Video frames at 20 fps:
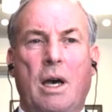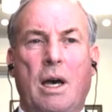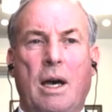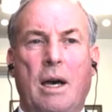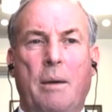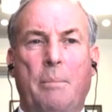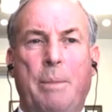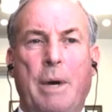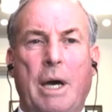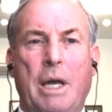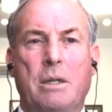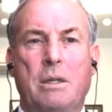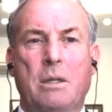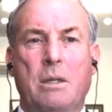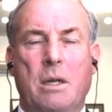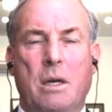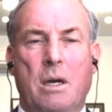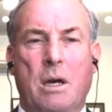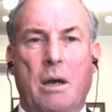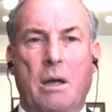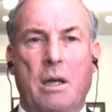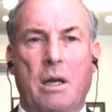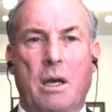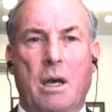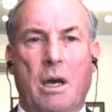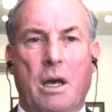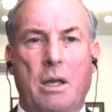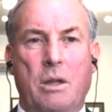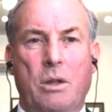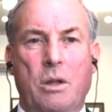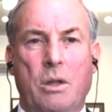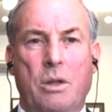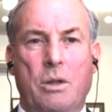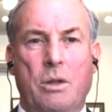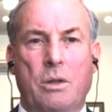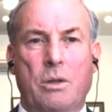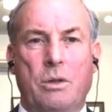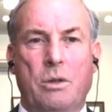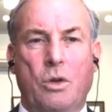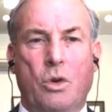But
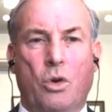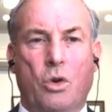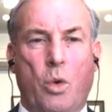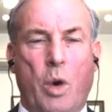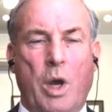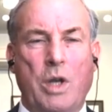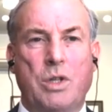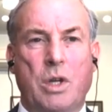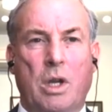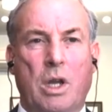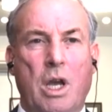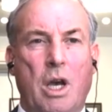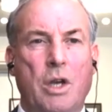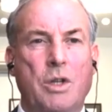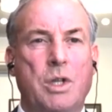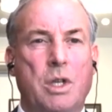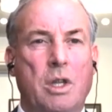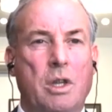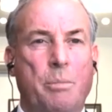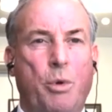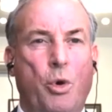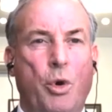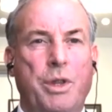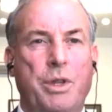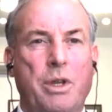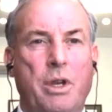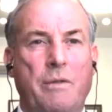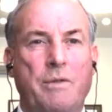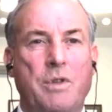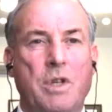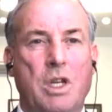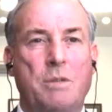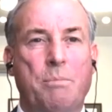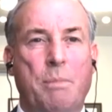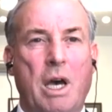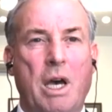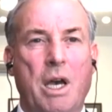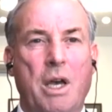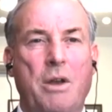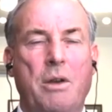your question goes to the point that I've
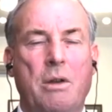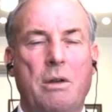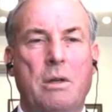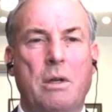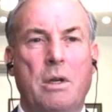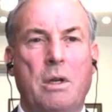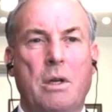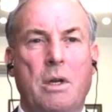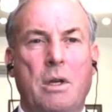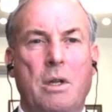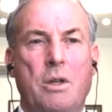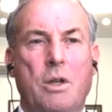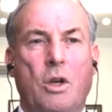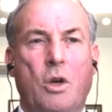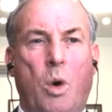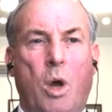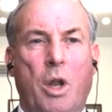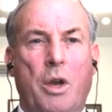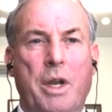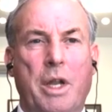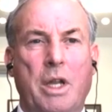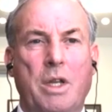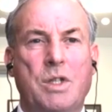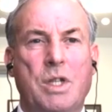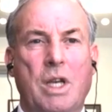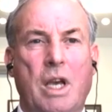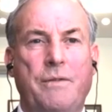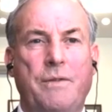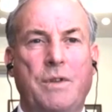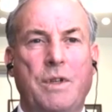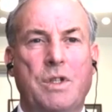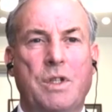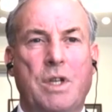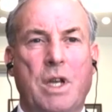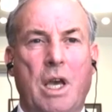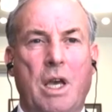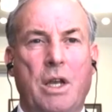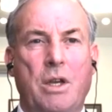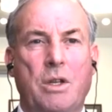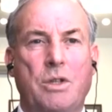just made. The quality and safety
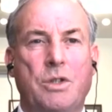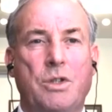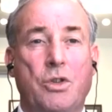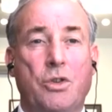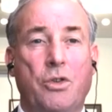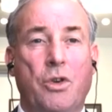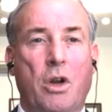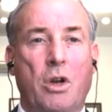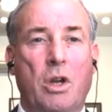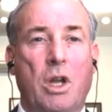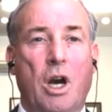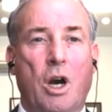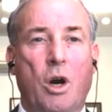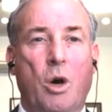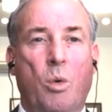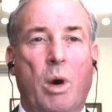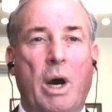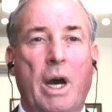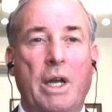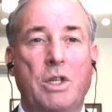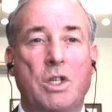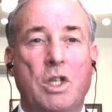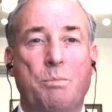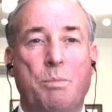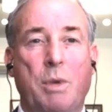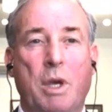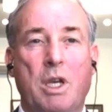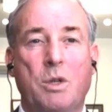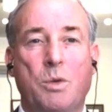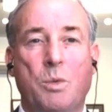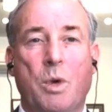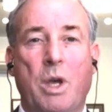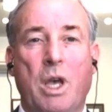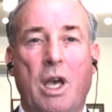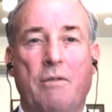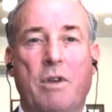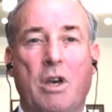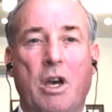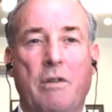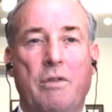standards do not go away just because we
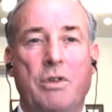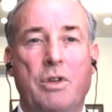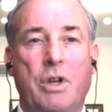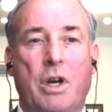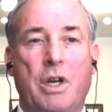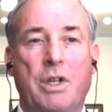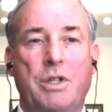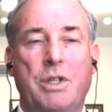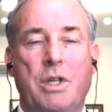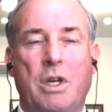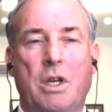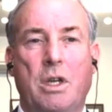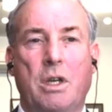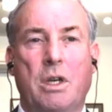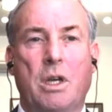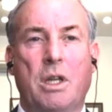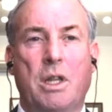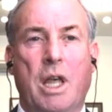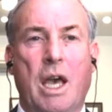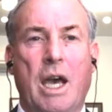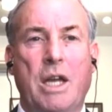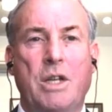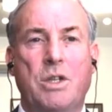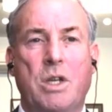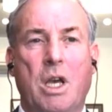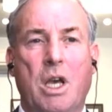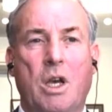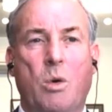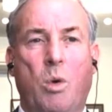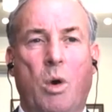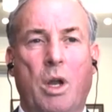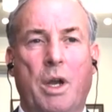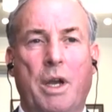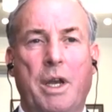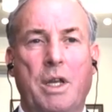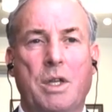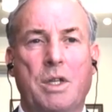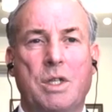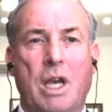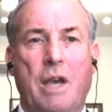have COVID-19. And the Aged Care
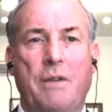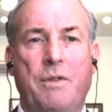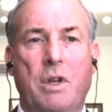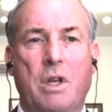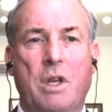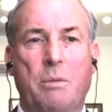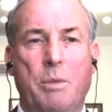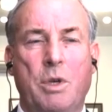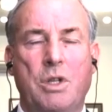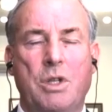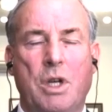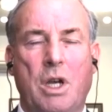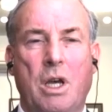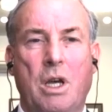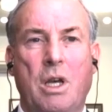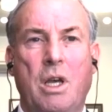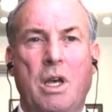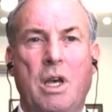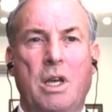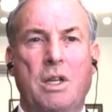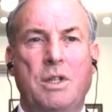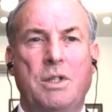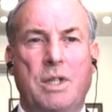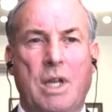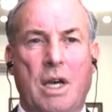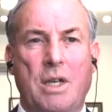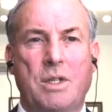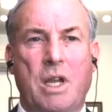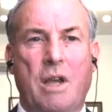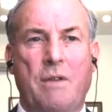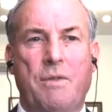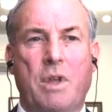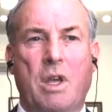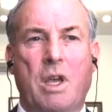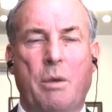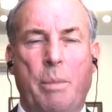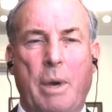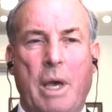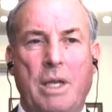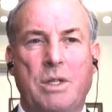Quality and Safety Commissioner does have
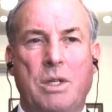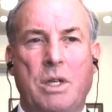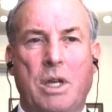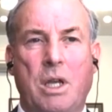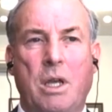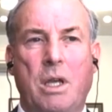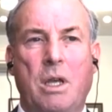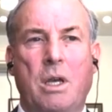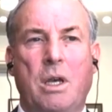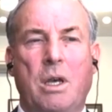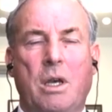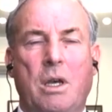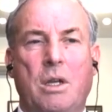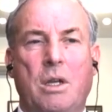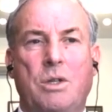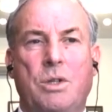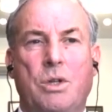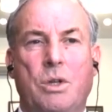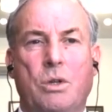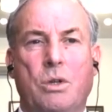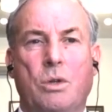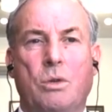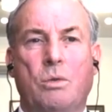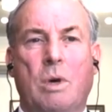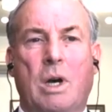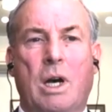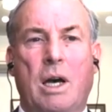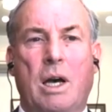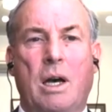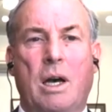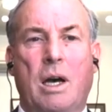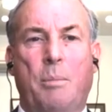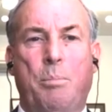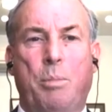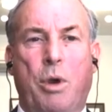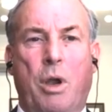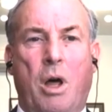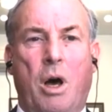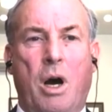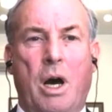the capacity to
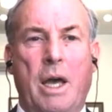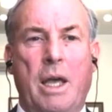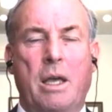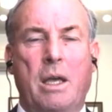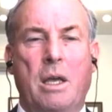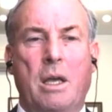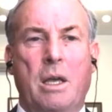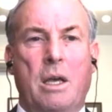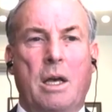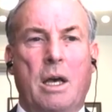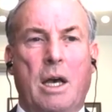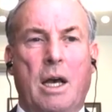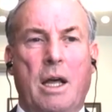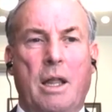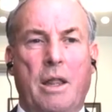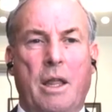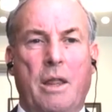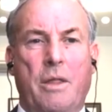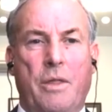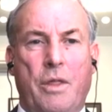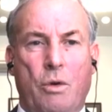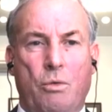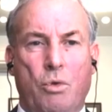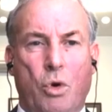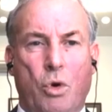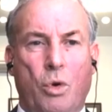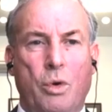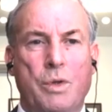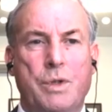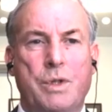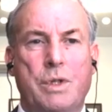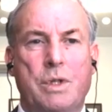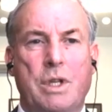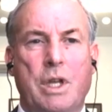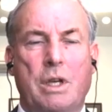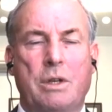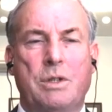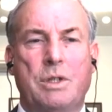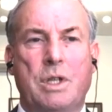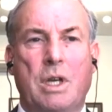apply the rules
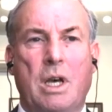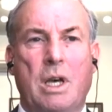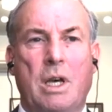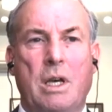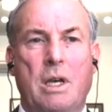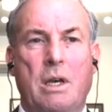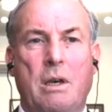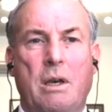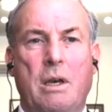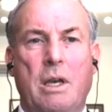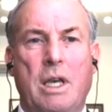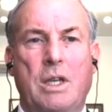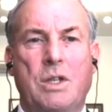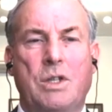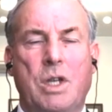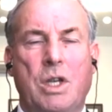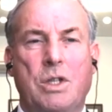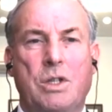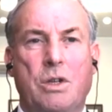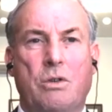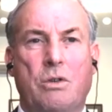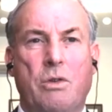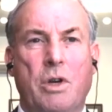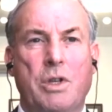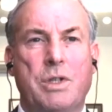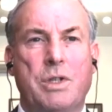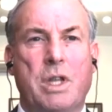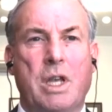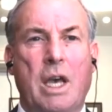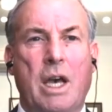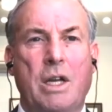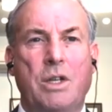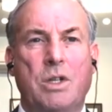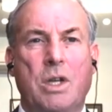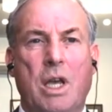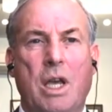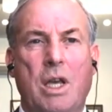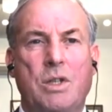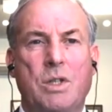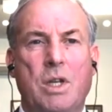that exist across the
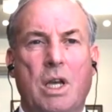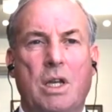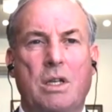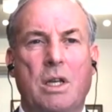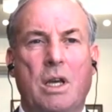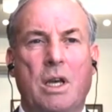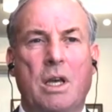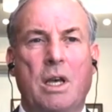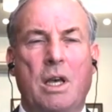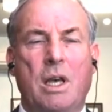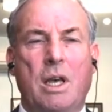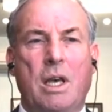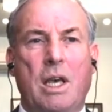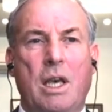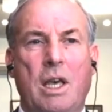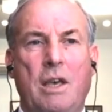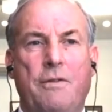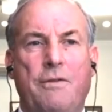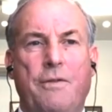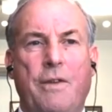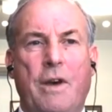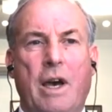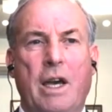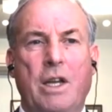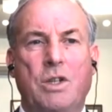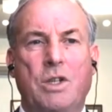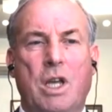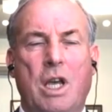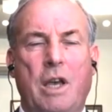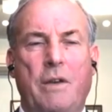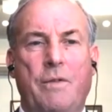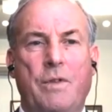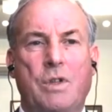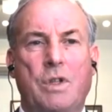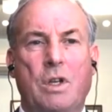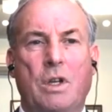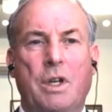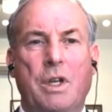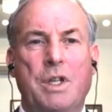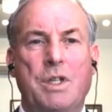aged care sector if aged care
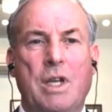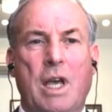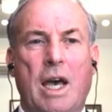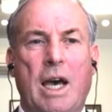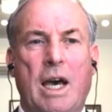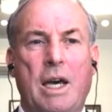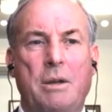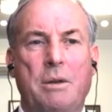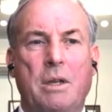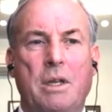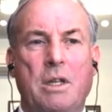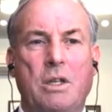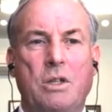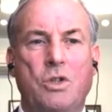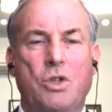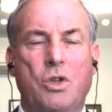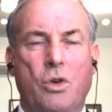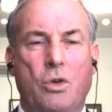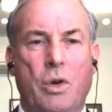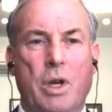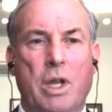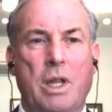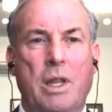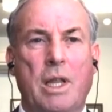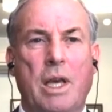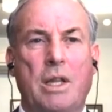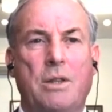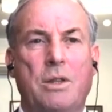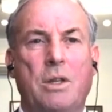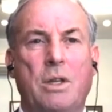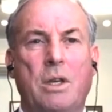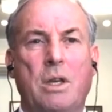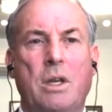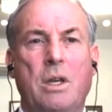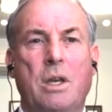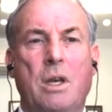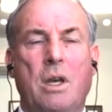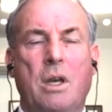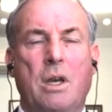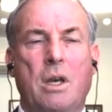facilities aren't ensuring that
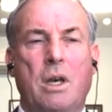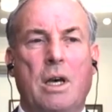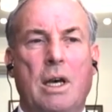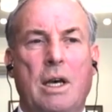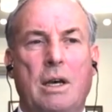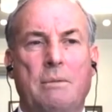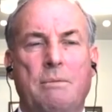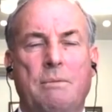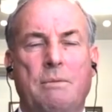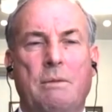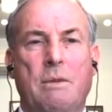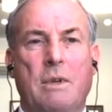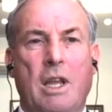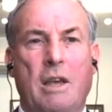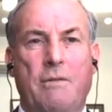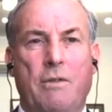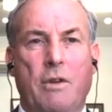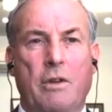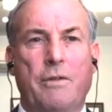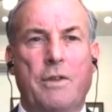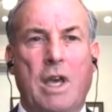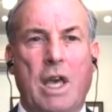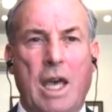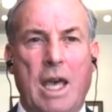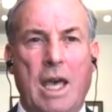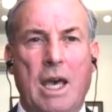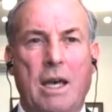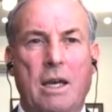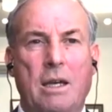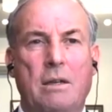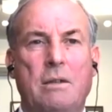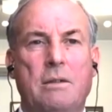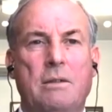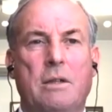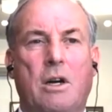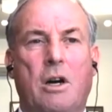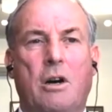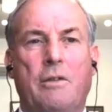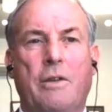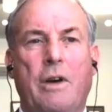the level of care
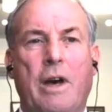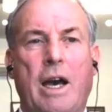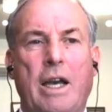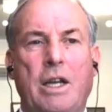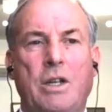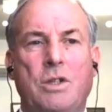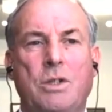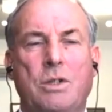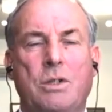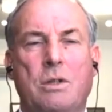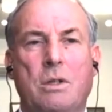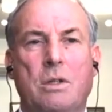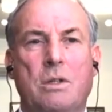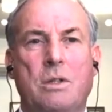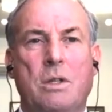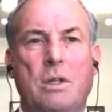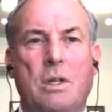of aged